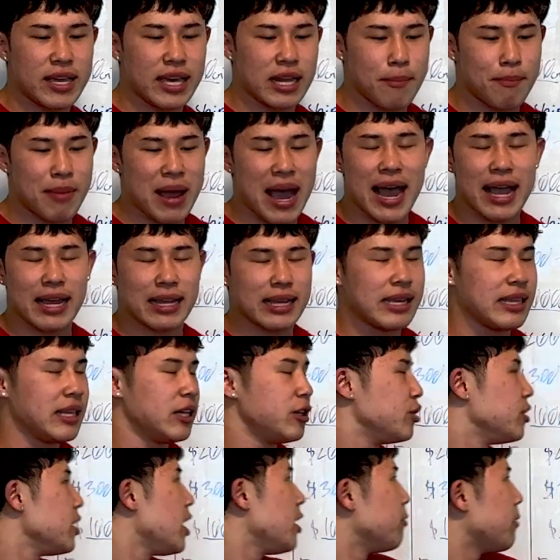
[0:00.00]
it back and then you're
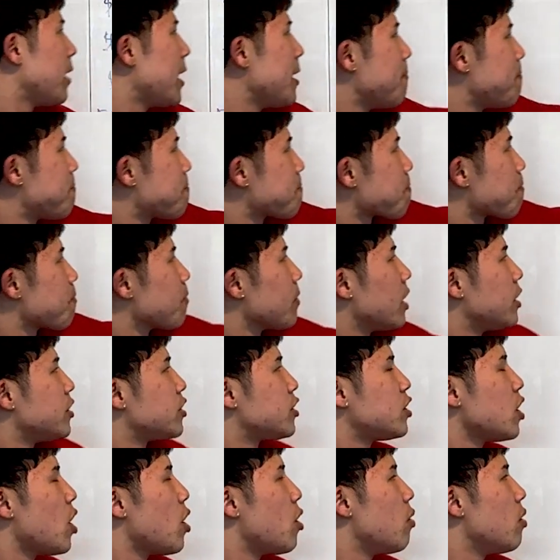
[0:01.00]
done, right?
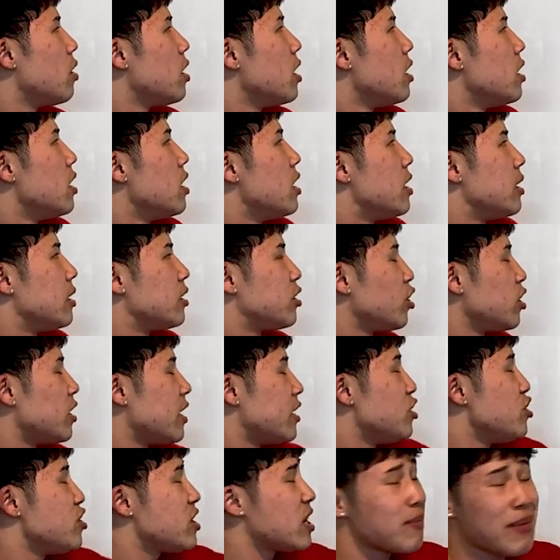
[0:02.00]
So
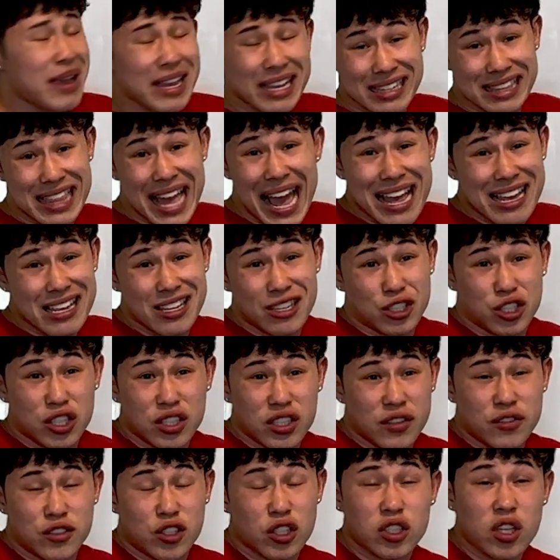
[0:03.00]
you could make that
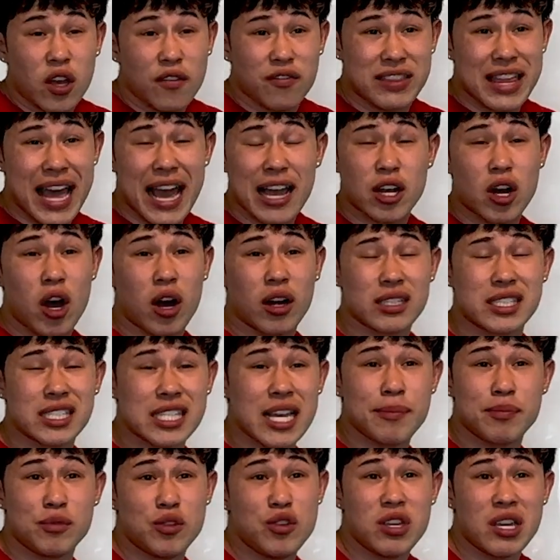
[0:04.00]
just off that
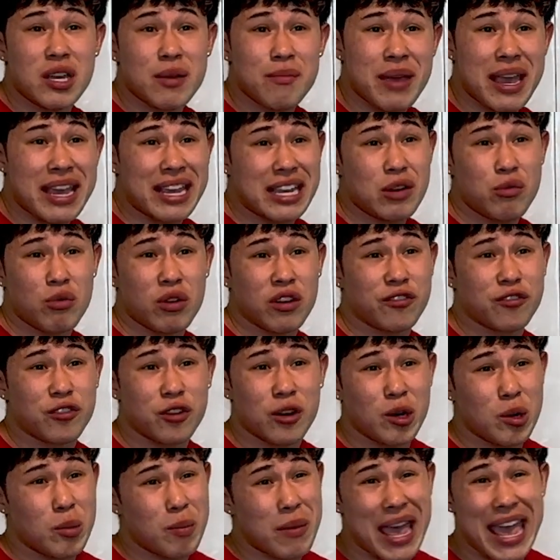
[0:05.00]
concept. You can make anywhere
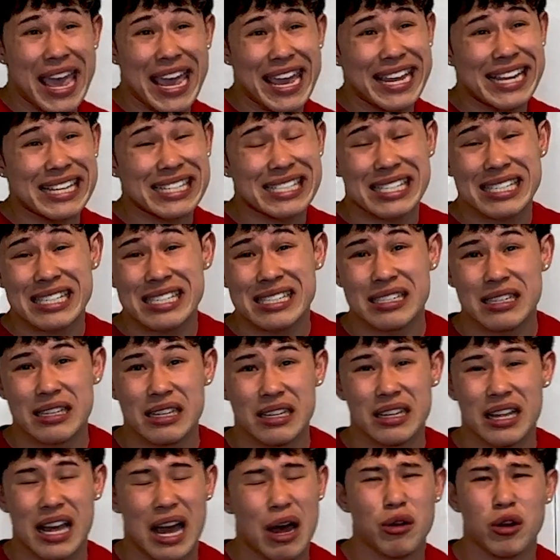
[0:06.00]
from 10
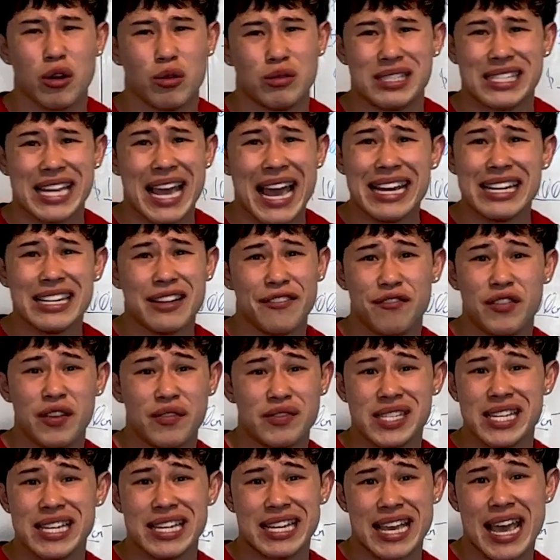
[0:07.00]
to
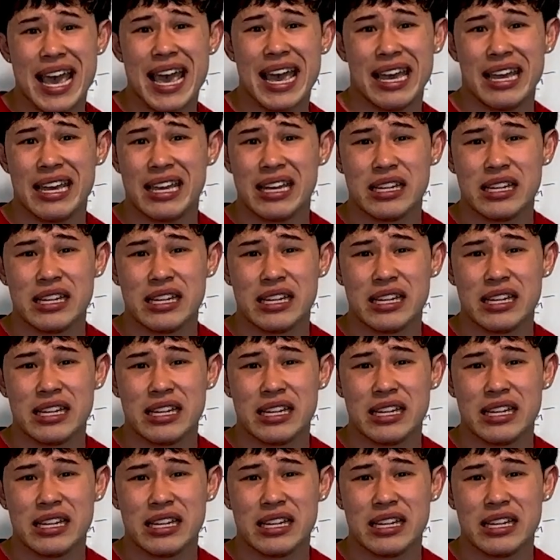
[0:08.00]
15K.